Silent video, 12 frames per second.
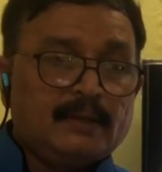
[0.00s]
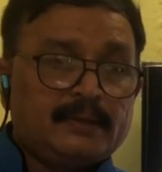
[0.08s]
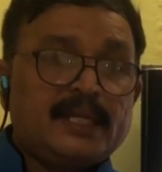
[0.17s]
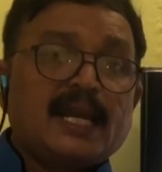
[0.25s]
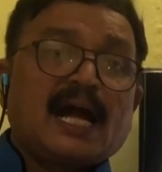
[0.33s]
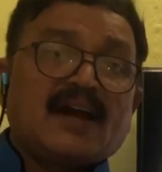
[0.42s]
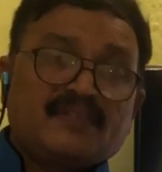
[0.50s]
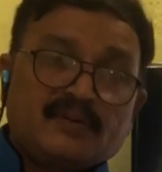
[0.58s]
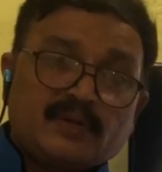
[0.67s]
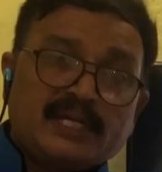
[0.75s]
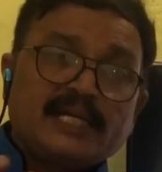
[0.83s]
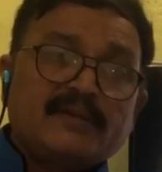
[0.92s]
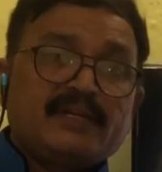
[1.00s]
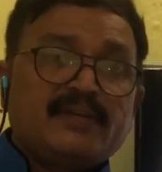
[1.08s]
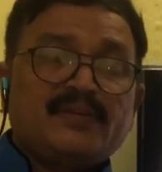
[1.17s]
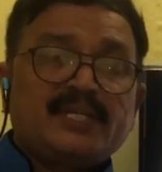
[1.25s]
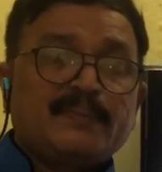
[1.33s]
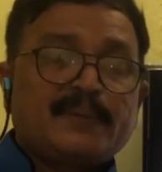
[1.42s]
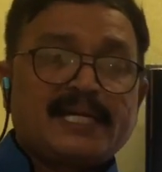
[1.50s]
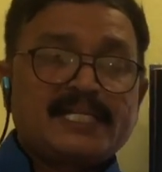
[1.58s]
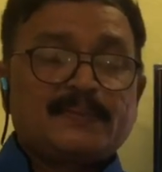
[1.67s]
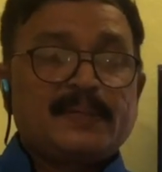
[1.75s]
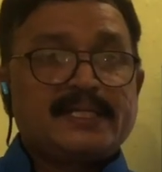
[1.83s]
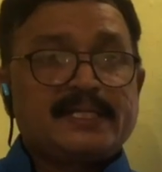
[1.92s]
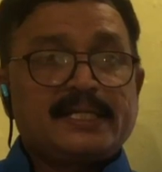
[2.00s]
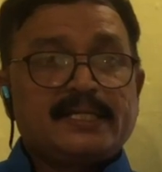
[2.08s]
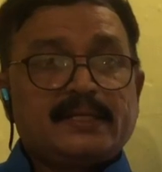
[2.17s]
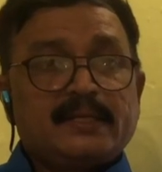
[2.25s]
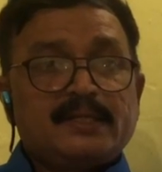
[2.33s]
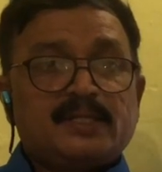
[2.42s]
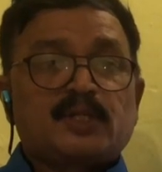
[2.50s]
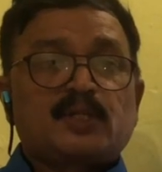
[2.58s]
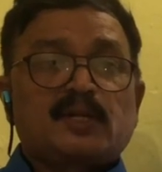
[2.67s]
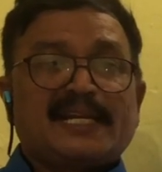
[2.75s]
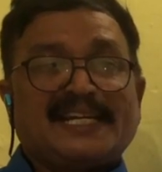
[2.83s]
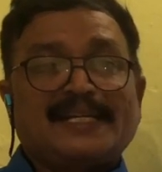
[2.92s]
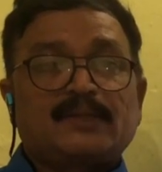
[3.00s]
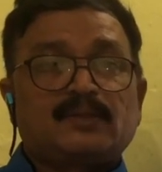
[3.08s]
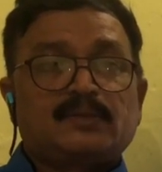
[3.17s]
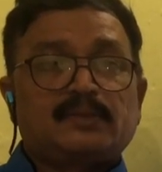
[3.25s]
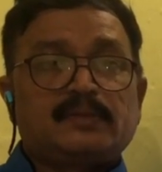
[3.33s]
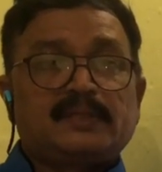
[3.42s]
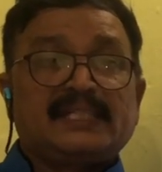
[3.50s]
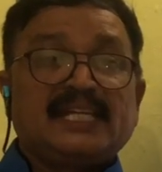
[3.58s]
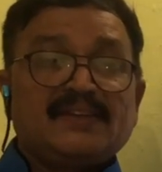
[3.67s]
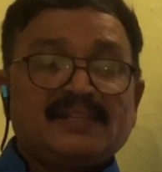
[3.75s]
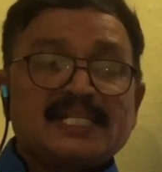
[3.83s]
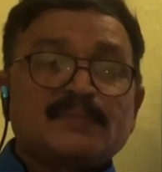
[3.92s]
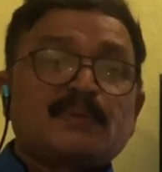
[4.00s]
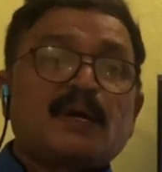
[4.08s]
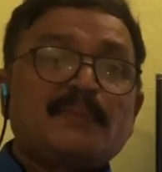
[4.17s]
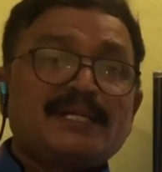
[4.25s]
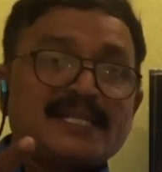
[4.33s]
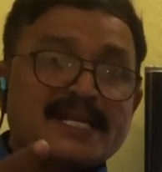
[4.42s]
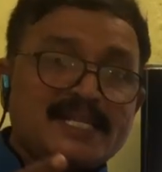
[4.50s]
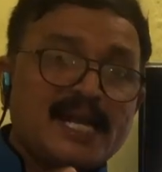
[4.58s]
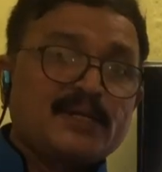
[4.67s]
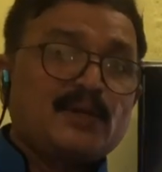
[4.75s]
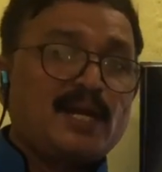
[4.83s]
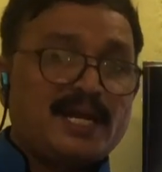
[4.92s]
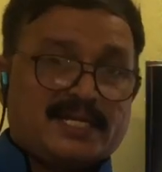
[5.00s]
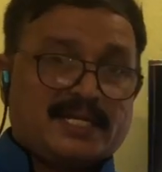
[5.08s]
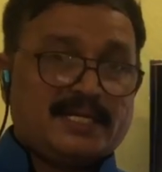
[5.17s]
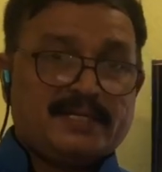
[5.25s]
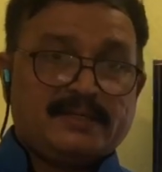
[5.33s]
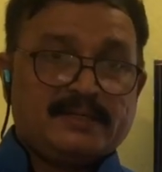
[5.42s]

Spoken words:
Then after 1 hour, if she participates in sexual intercourse, even the sperm is ejaculated.